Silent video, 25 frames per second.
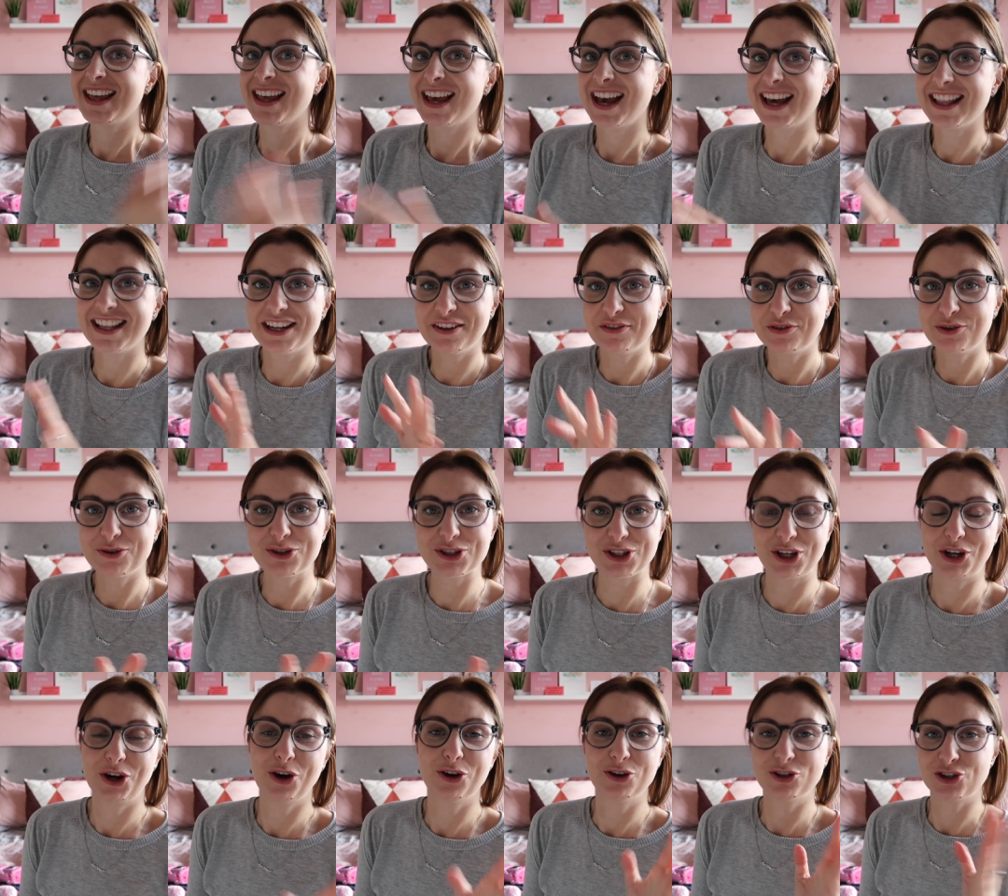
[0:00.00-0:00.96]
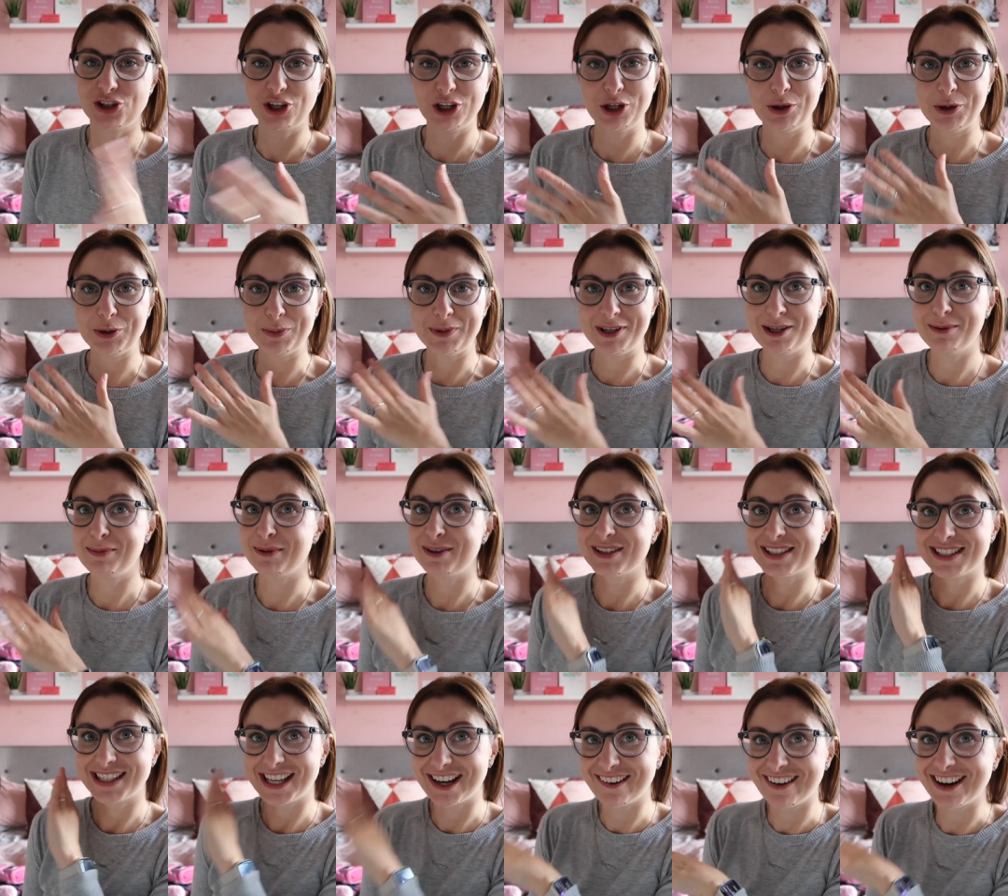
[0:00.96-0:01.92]
And then of course I can't show you at the minute
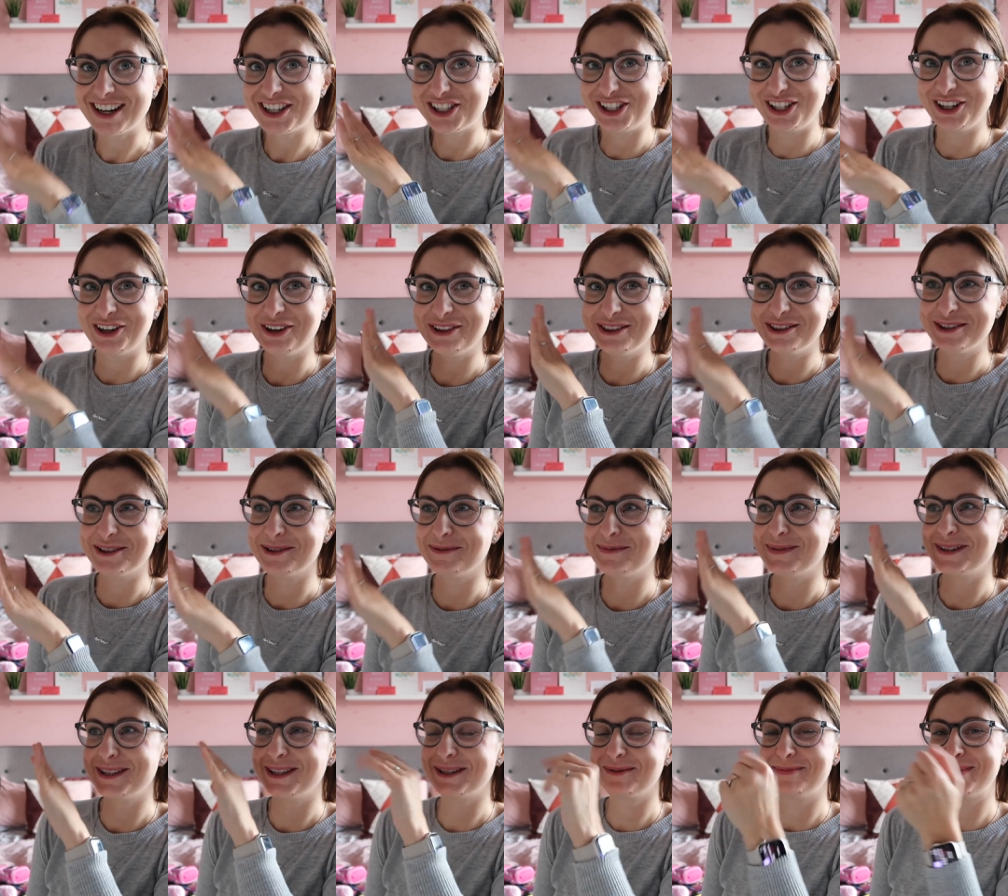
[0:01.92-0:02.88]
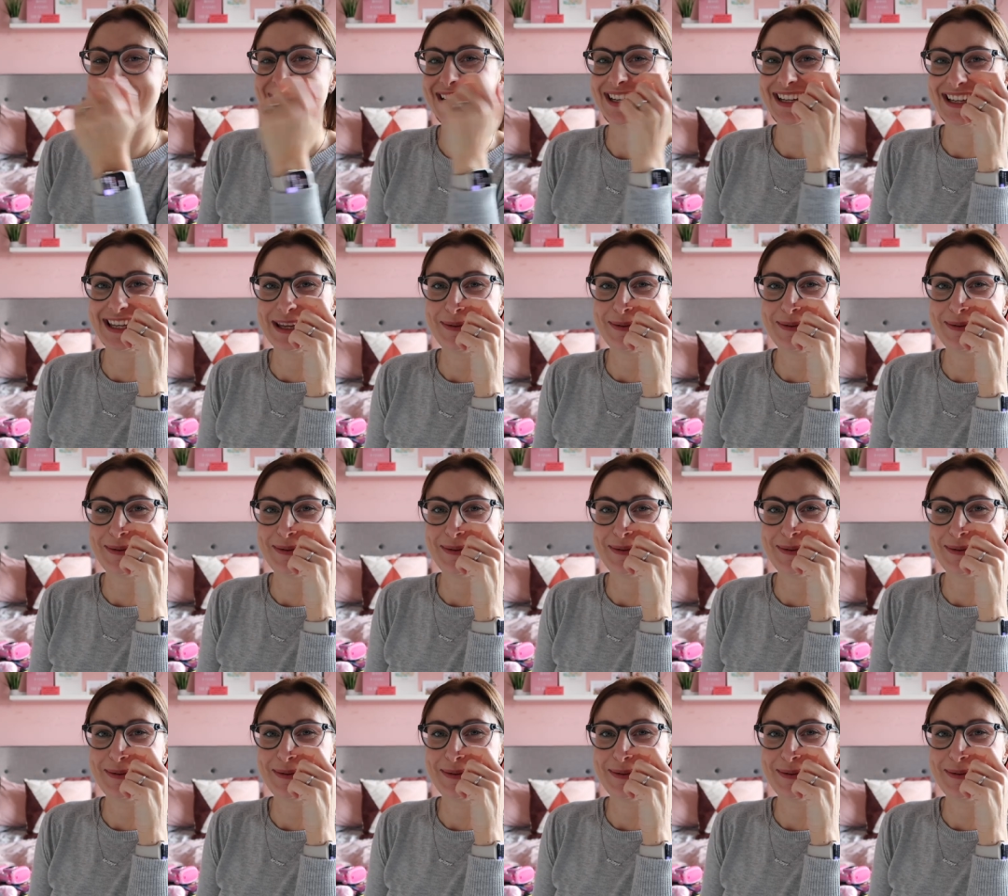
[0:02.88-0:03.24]
because they're actually on them at the minute,